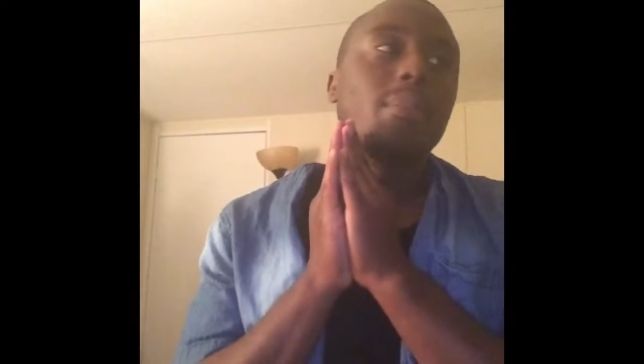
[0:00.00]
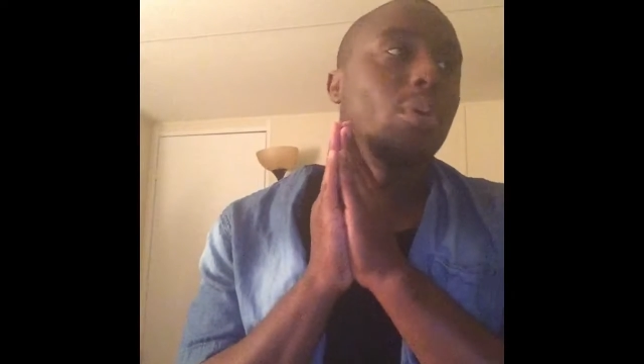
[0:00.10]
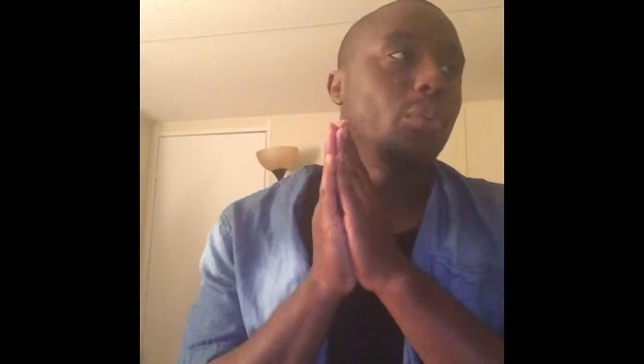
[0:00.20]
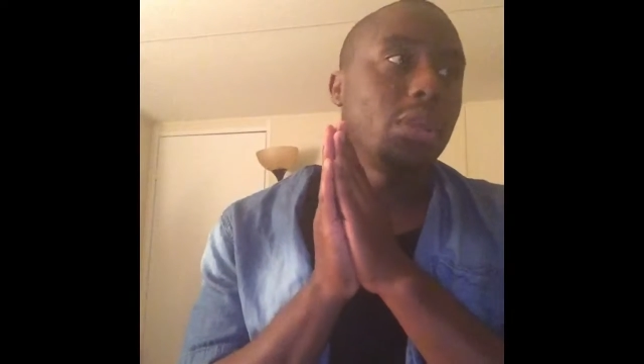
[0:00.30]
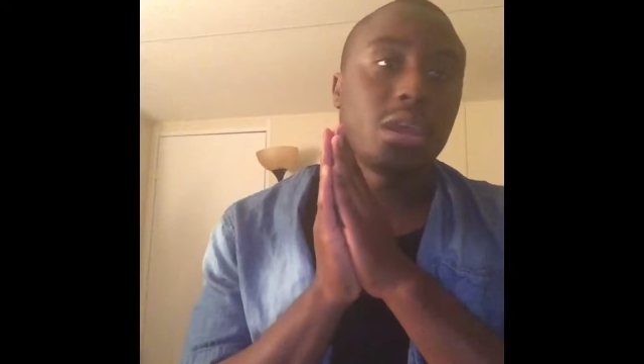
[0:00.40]

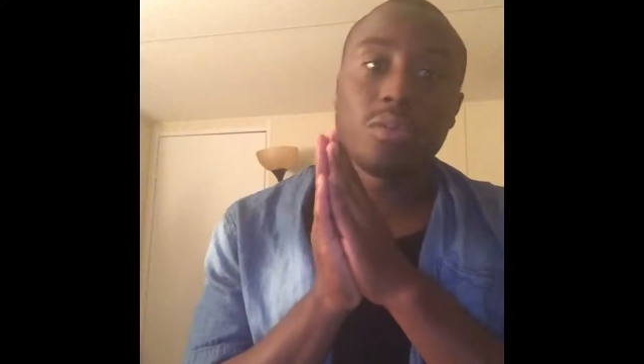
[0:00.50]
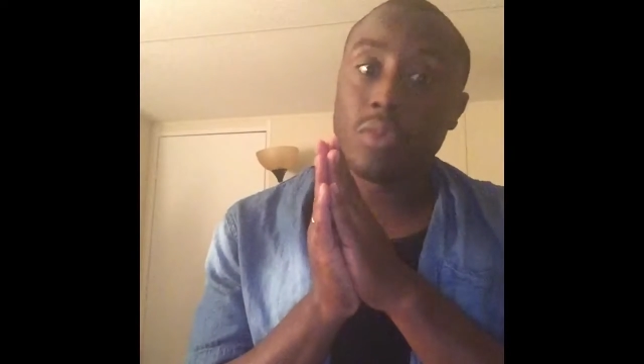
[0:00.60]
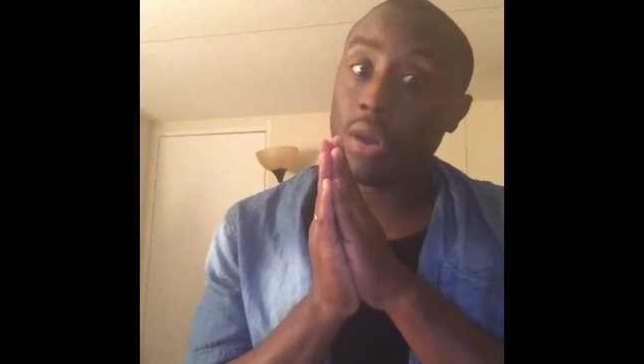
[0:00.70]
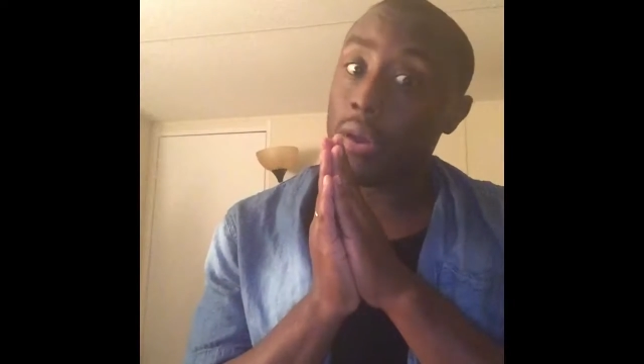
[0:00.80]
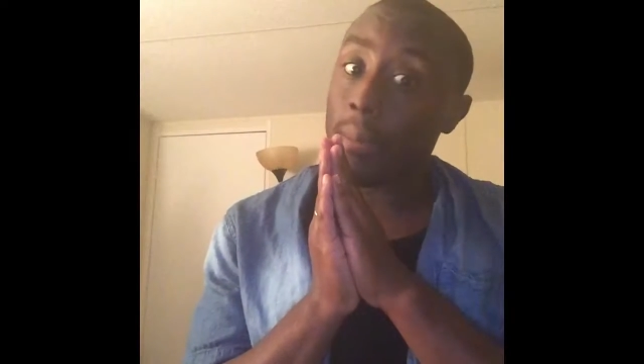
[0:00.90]
But when they're
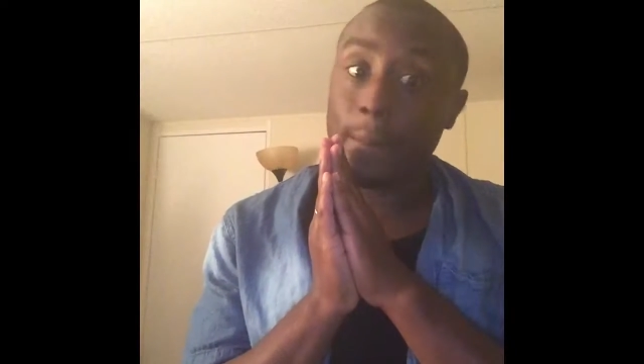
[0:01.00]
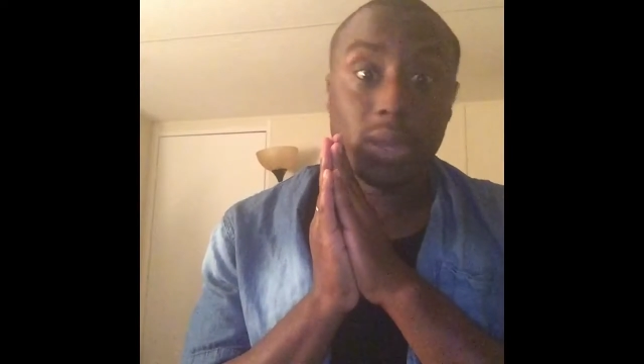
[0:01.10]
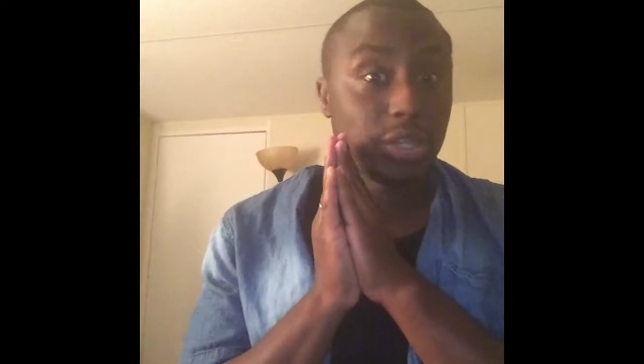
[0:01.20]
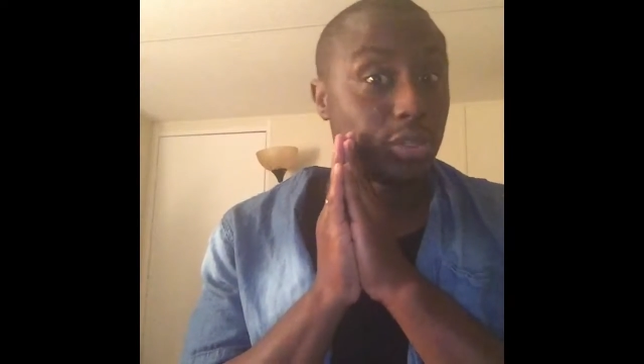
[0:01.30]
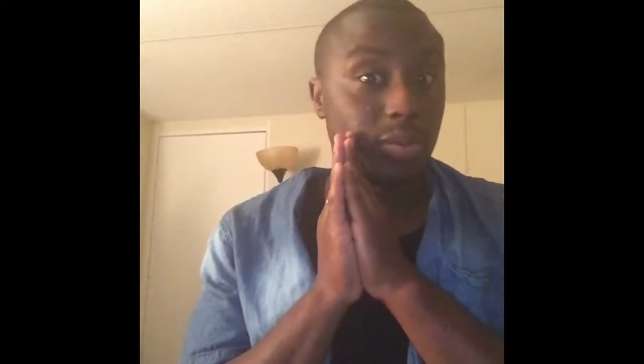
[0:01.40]
wrong,
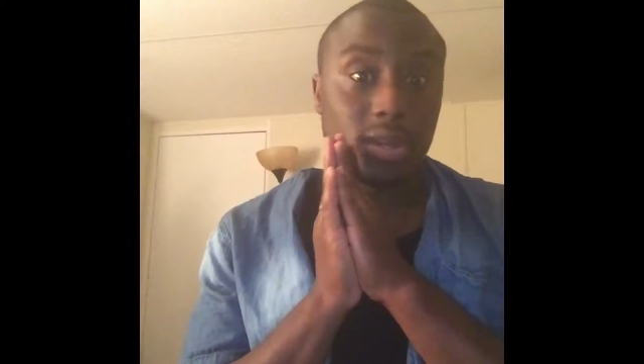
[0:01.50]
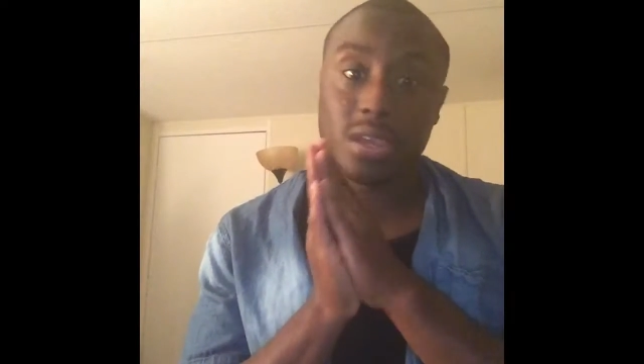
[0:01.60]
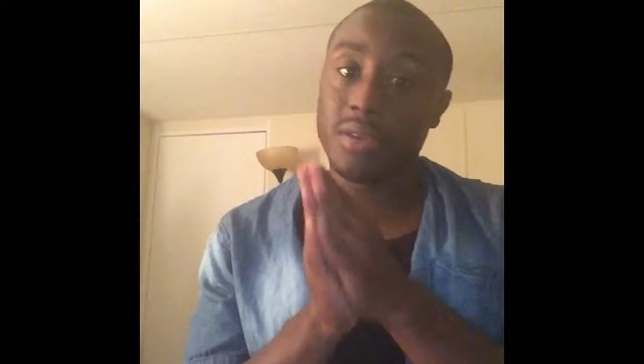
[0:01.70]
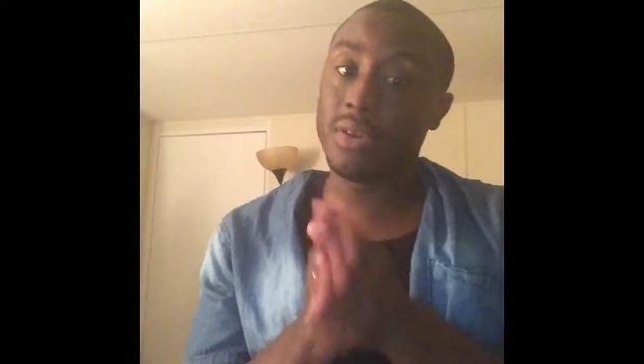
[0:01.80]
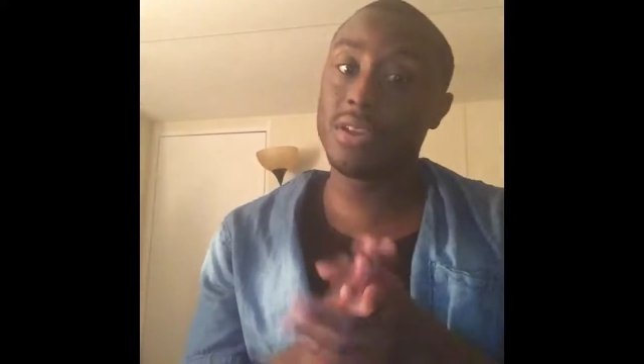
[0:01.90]
bitch, you better
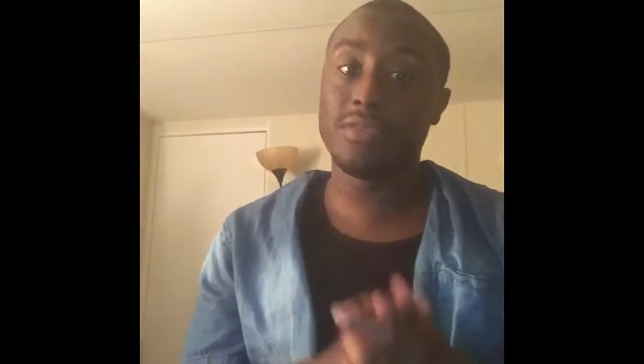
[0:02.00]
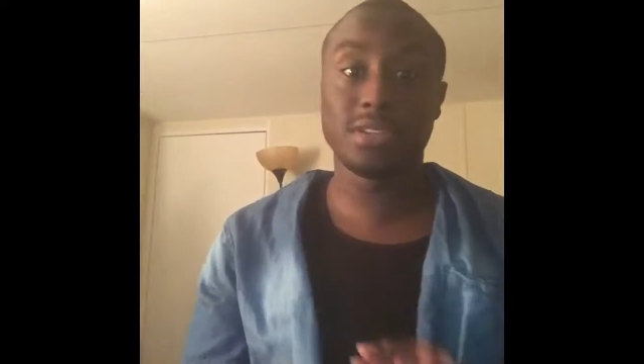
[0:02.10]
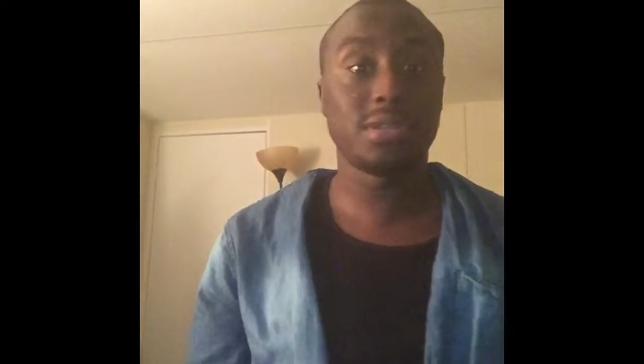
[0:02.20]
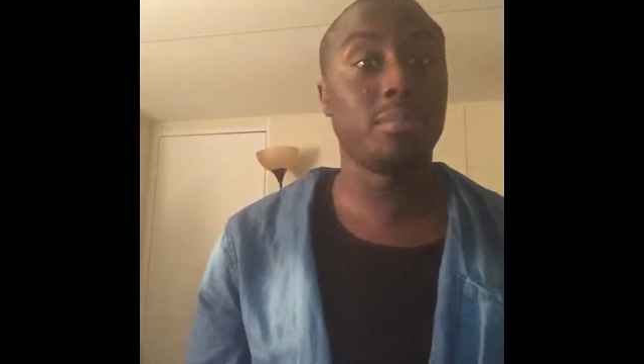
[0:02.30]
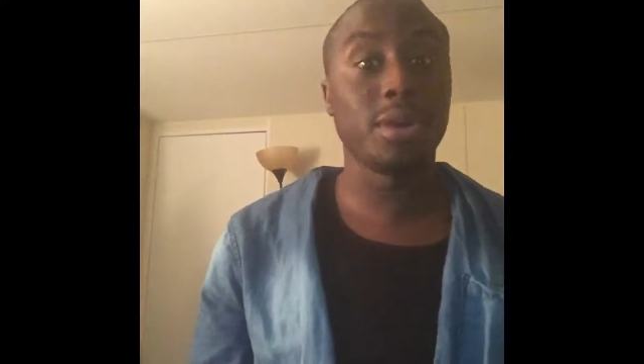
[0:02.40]
get ready
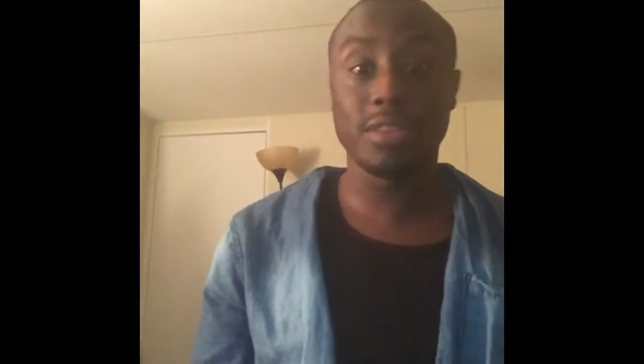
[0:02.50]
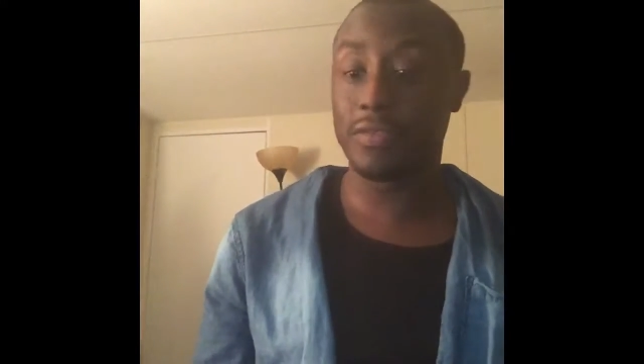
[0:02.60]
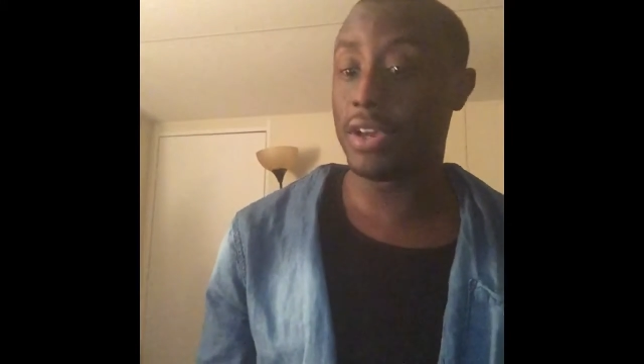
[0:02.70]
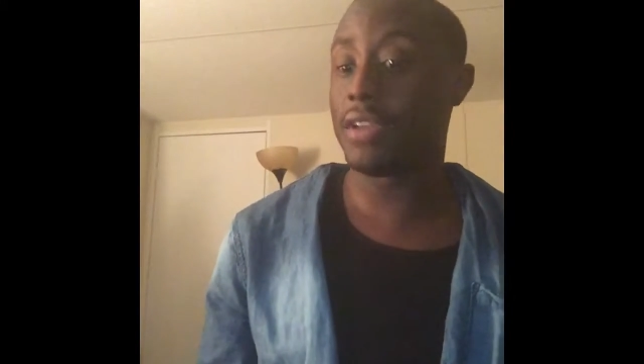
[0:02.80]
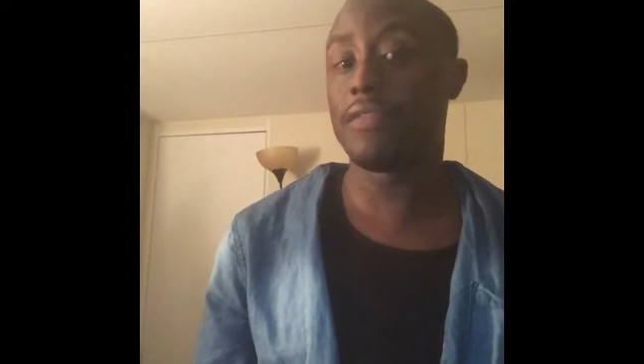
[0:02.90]
for some
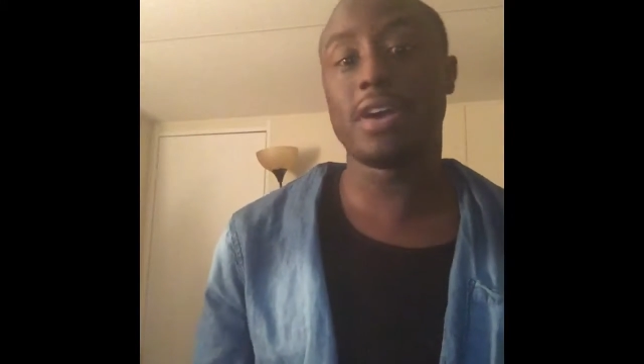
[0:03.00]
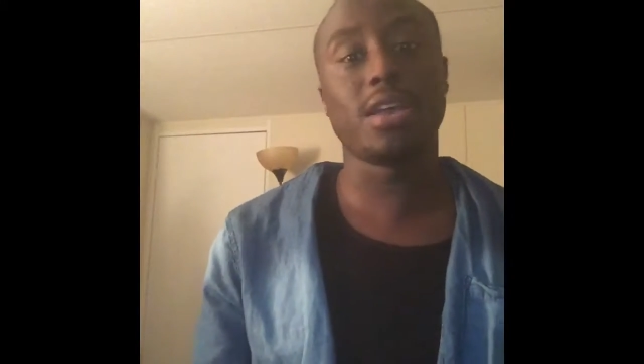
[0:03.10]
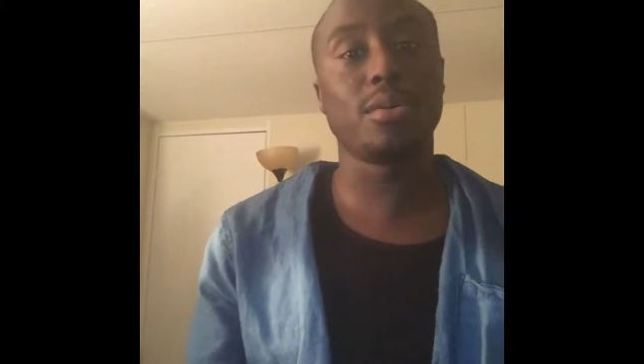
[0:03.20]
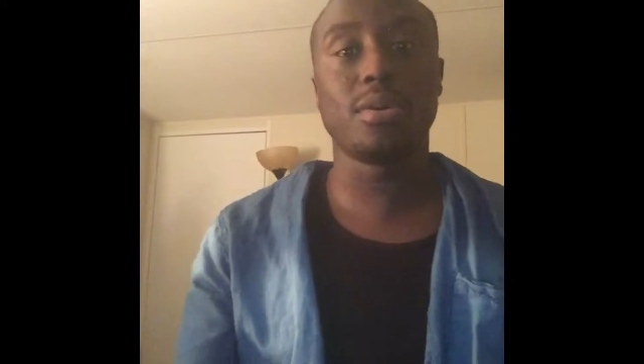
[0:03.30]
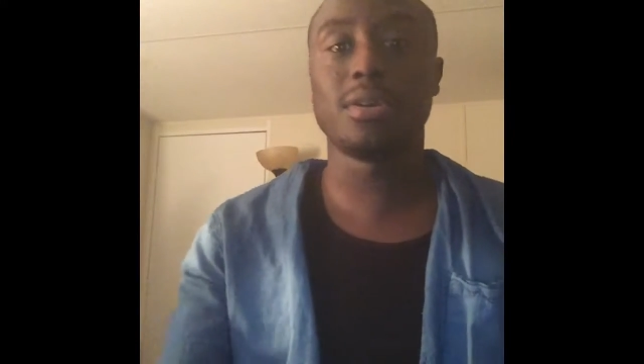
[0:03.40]
motherfucking
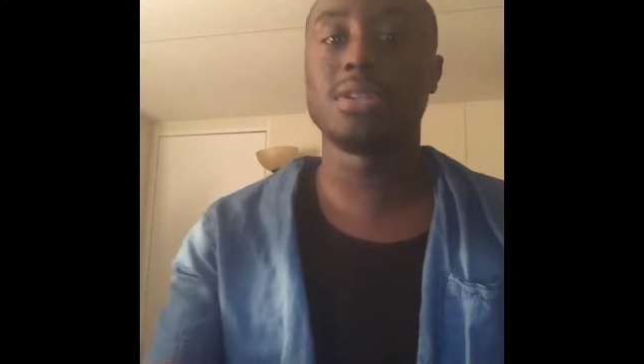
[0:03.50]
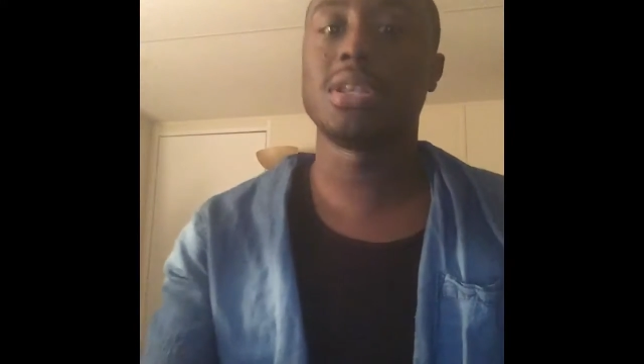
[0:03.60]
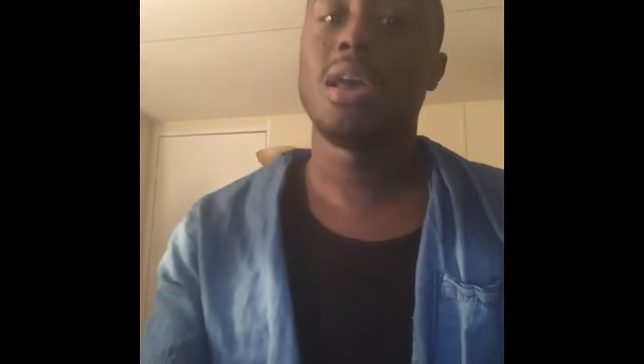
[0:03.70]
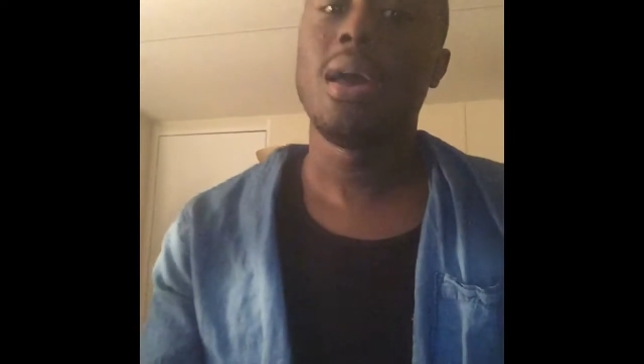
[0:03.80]
fireworks.